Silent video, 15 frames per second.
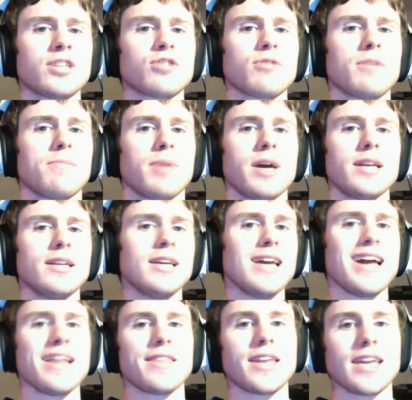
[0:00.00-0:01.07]
it, but
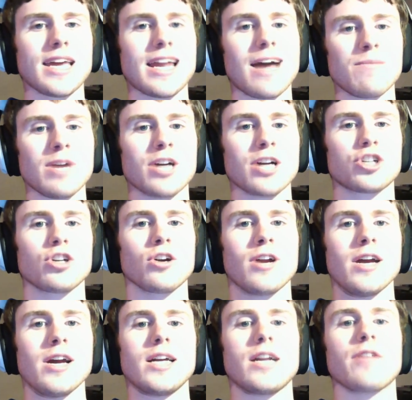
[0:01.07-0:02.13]
then again, I'm not sure.
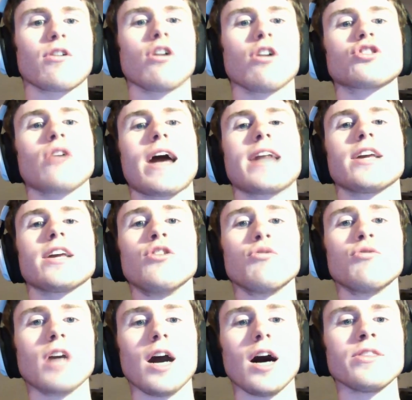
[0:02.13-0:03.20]
Now, they're also adding a new
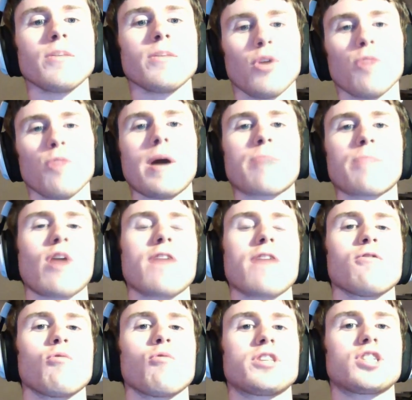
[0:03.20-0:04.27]
gun, the Bullpup
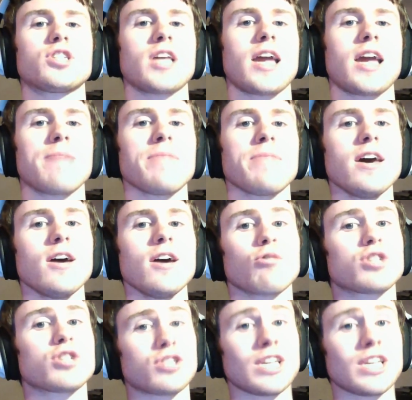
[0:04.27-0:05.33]
Rifle, which they
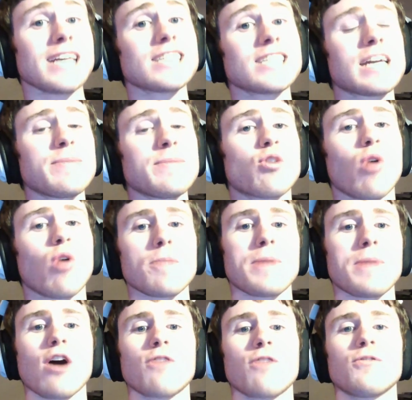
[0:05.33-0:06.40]
which they're saying is going to be quite a
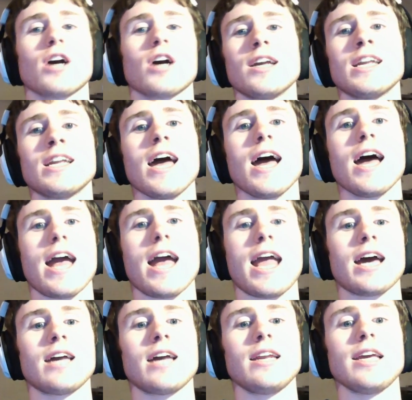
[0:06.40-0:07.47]
powerful gun,
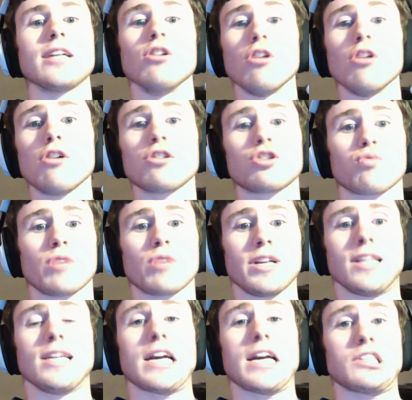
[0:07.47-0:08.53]
and it looks
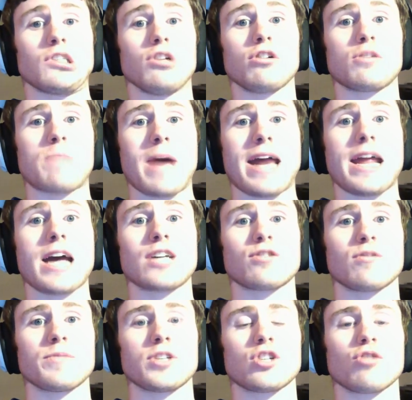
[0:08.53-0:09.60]
really nice. It looks badass
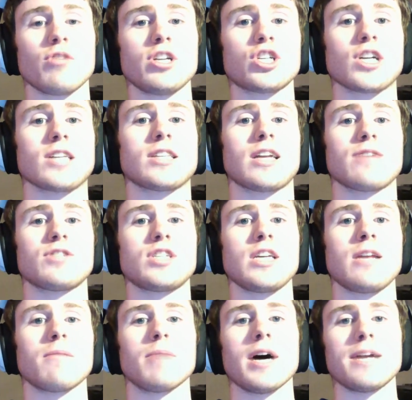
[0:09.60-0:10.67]
from the screenshot that I've
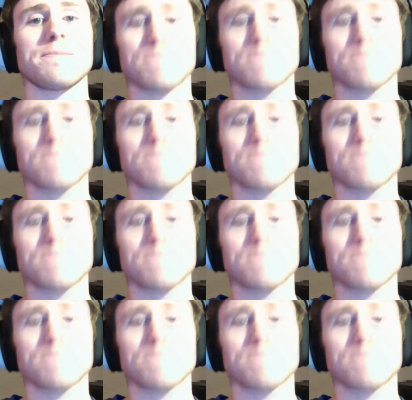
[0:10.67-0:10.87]
seen, but